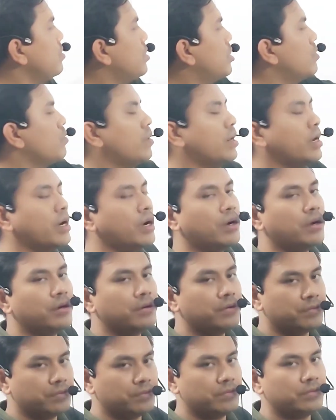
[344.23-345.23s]
QR.
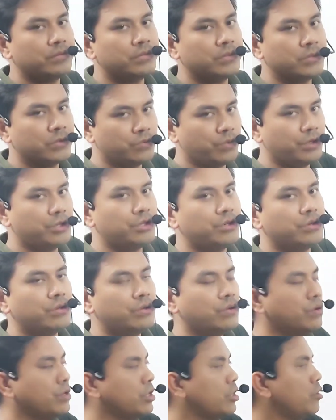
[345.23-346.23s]
We should
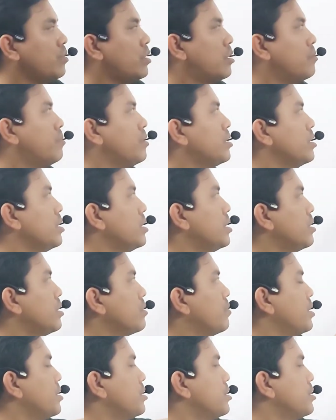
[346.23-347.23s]
know QR, but in the
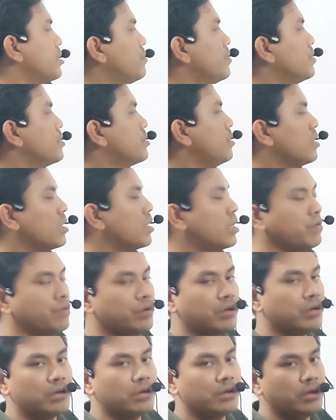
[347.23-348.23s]
question it was not
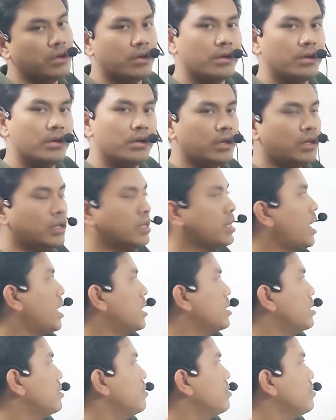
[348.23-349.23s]
given. The
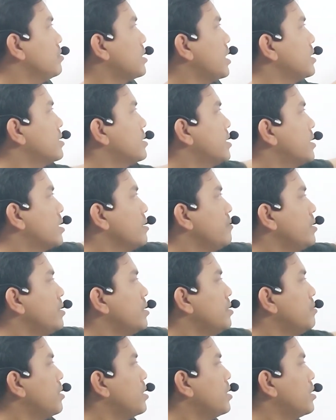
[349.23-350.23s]
other two sides are
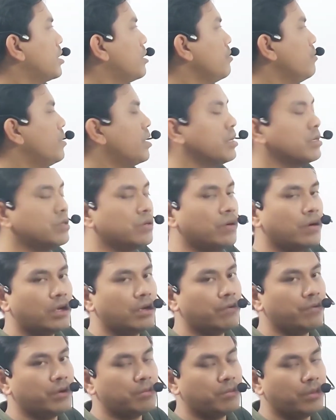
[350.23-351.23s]
given, but QR is not
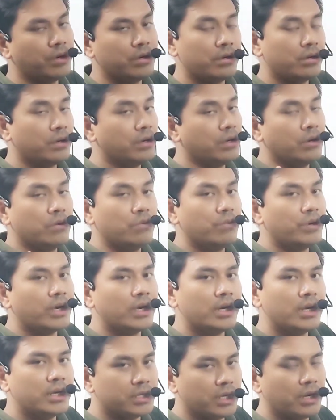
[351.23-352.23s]
given. But we
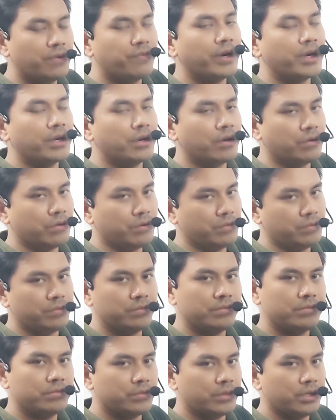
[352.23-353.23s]
can easily find out,
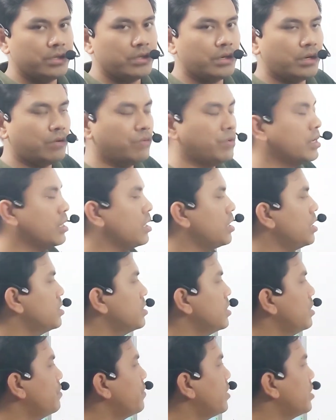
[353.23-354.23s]
isn't it? We can
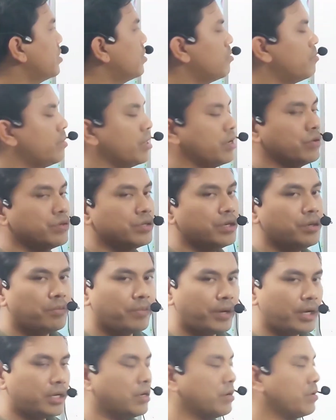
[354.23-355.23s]
easily find out by using
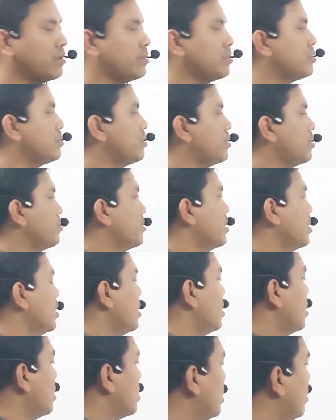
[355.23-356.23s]
Pythagoras theorem.
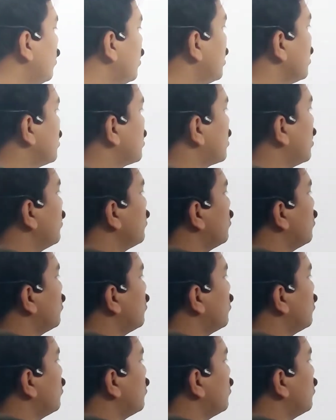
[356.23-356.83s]
Now let us come to